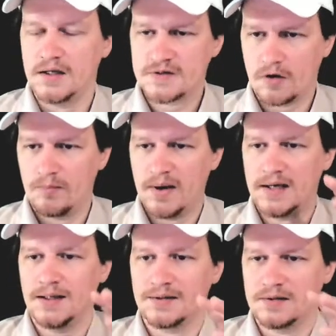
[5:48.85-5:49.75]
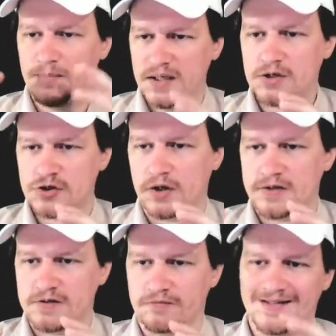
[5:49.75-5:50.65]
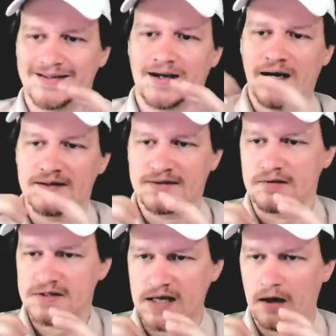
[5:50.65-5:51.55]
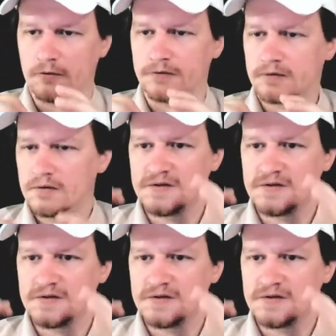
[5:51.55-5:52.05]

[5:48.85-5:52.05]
it's combining the pictures with the cut sound.